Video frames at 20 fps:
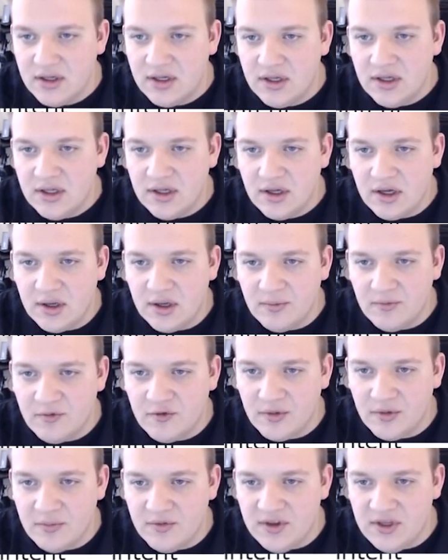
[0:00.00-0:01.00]

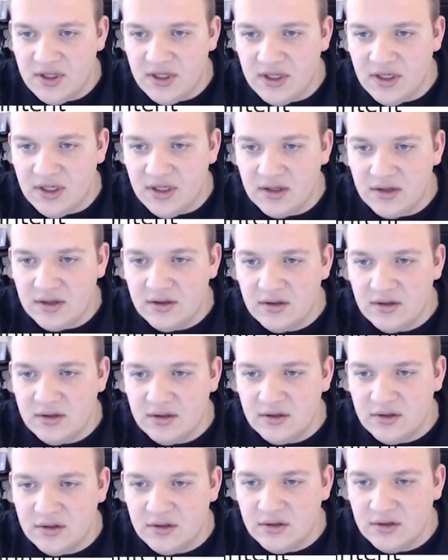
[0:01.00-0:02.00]
from the
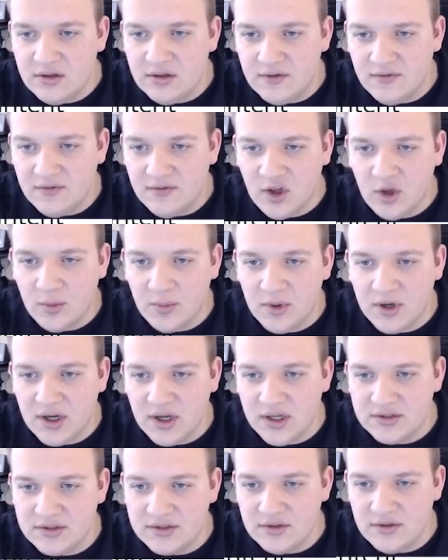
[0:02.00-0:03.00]
developer
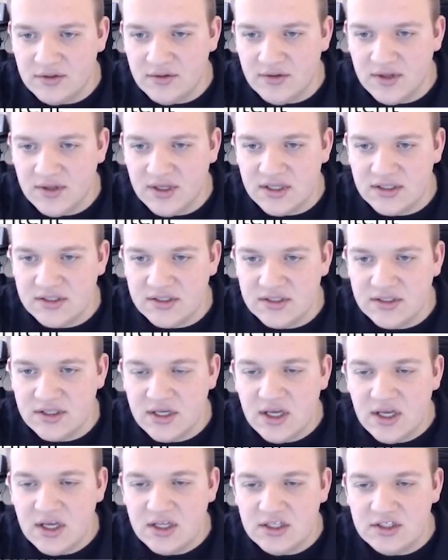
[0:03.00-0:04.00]
console, this
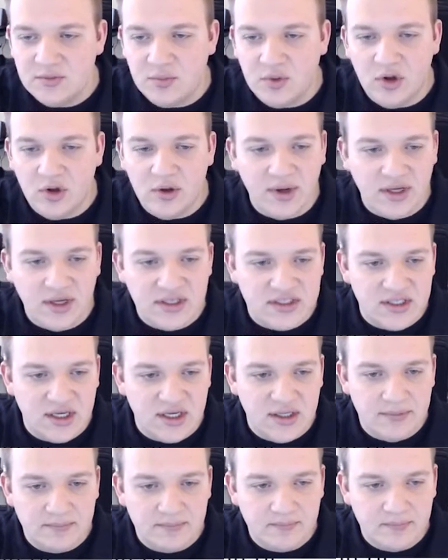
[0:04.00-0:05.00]
deploy my
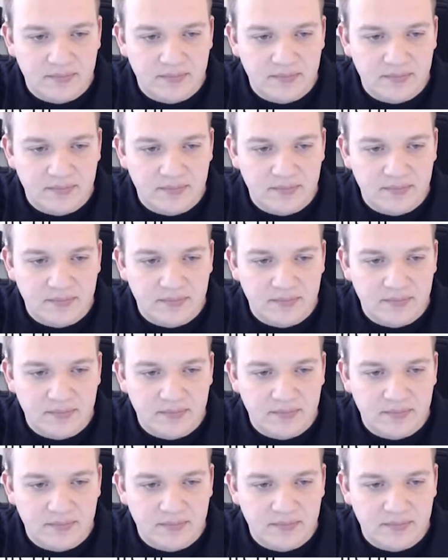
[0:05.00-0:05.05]
site.